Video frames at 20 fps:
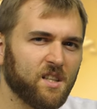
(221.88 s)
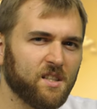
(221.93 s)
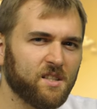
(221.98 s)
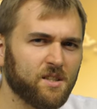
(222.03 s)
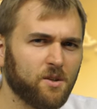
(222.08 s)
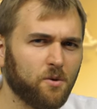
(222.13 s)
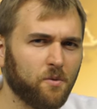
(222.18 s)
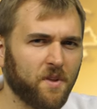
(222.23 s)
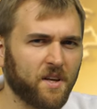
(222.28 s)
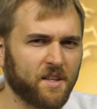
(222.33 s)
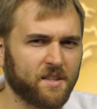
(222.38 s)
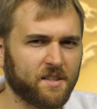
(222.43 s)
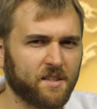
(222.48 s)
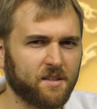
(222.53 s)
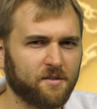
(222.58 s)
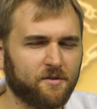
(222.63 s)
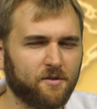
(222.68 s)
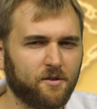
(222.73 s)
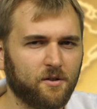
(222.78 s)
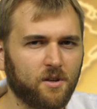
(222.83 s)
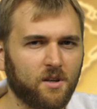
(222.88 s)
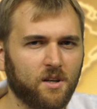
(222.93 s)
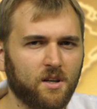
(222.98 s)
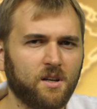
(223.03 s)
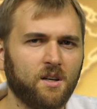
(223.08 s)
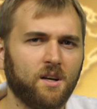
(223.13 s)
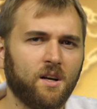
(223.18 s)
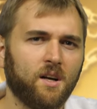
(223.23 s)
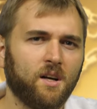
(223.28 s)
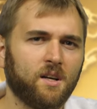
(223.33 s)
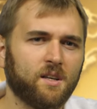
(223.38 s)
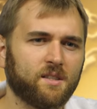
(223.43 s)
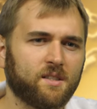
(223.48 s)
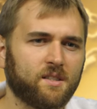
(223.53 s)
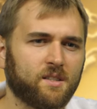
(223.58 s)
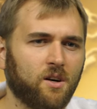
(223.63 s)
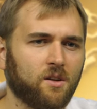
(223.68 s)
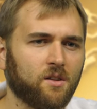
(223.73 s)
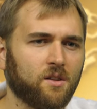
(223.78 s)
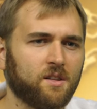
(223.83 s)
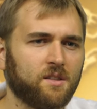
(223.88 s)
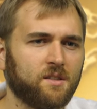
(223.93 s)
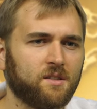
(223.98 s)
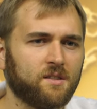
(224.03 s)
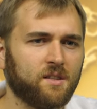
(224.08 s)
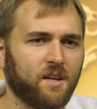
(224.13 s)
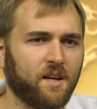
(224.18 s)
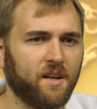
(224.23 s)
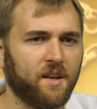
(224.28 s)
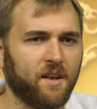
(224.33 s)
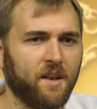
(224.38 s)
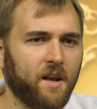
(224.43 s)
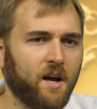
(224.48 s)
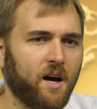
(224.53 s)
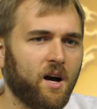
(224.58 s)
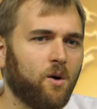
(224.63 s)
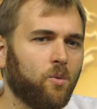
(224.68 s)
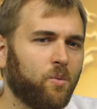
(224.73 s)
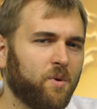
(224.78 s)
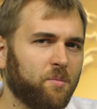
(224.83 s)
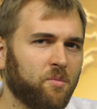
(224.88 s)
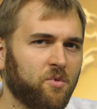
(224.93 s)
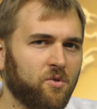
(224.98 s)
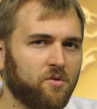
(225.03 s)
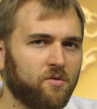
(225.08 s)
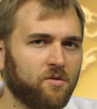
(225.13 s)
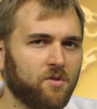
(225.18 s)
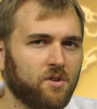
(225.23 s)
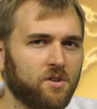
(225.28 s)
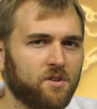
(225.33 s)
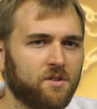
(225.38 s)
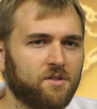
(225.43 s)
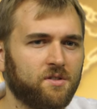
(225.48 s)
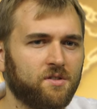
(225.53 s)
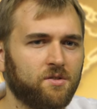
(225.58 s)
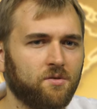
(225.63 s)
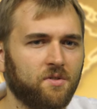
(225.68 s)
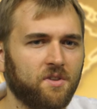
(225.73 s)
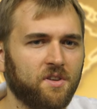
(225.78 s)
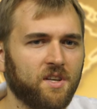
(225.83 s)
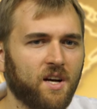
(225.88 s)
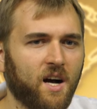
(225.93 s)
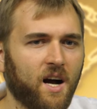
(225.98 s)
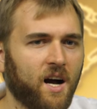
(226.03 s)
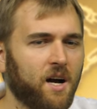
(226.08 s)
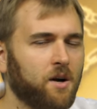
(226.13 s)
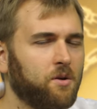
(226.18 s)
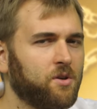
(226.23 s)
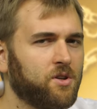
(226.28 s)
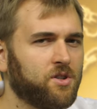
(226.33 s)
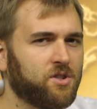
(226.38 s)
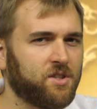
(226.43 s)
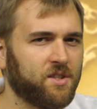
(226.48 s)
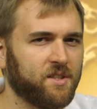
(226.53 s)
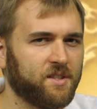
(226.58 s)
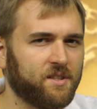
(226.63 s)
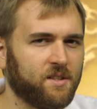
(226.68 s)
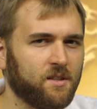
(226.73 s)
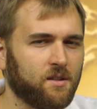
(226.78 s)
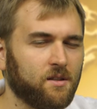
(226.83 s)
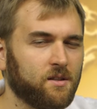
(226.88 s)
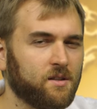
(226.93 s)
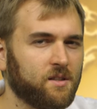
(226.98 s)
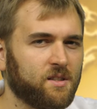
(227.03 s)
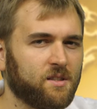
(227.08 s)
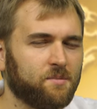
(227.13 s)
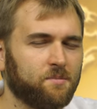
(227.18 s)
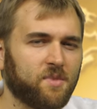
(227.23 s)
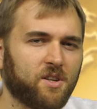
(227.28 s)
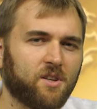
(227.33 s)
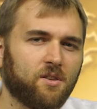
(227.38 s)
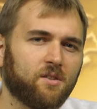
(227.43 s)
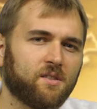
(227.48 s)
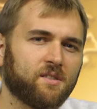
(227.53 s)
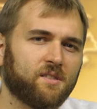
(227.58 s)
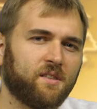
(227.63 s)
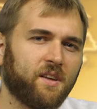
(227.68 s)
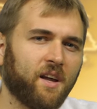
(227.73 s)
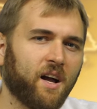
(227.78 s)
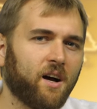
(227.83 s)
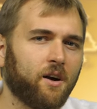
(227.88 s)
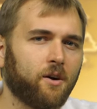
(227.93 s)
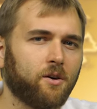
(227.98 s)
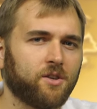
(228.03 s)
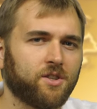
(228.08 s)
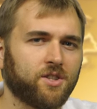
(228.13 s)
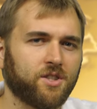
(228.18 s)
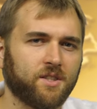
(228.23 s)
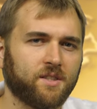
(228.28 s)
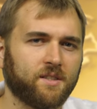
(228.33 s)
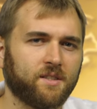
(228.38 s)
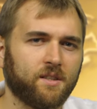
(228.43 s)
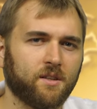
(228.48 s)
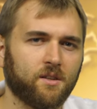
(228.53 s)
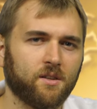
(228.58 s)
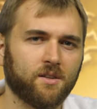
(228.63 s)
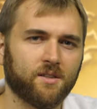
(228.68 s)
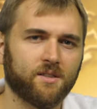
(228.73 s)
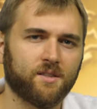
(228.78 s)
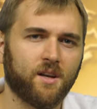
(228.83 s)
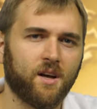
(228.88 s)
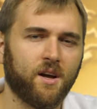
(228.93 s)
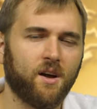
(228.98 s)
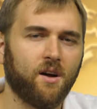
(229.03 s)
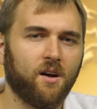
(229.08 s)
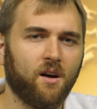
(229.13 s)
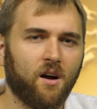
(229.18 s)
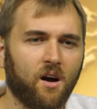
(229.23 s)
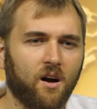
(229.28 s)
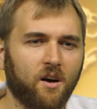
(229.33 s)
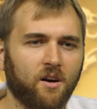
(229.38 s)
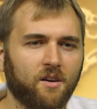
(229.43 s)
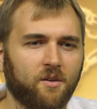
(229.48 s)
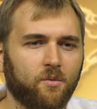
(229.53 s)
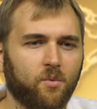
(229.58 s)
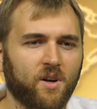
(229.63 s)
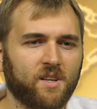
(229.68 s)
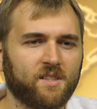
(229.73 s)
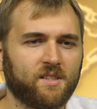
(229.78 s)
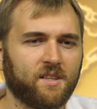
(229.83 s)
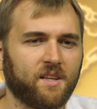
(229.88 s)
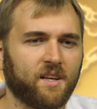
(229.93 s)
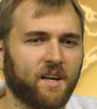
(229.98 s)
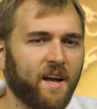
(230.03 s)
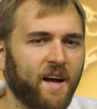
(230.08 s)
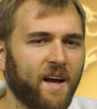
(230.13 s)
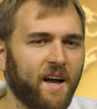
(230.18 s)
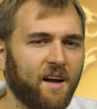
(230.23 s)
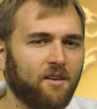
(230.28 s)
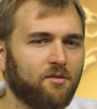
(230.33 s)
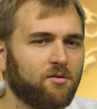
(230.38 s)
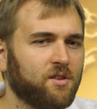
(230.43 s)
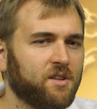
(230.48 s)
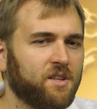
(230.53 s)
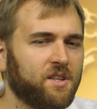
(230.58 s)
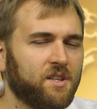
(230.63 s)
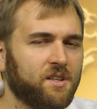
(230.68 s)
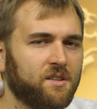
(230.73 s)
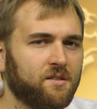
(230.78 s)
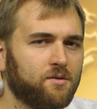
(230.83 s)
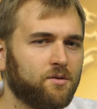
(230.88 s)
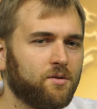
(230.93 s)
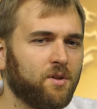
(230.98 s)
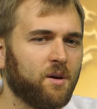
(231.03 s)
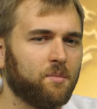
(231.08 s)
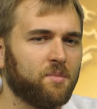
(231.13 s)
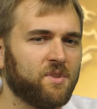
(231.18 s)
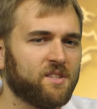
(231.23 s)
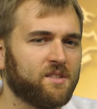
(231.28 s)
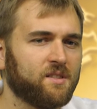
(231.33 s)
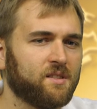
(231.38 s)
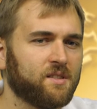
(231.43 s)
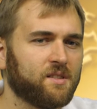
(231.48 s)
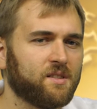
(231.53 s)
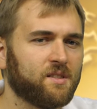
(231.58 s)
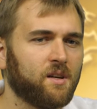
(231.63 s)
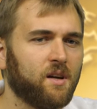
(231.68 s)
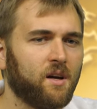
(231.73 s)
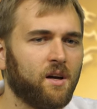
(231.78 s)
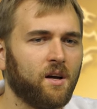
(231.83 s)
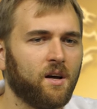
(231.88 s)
So that's it for Scotland, and now we move on to the Irish distillers. Because the Irish distillers are investing heavily into their business,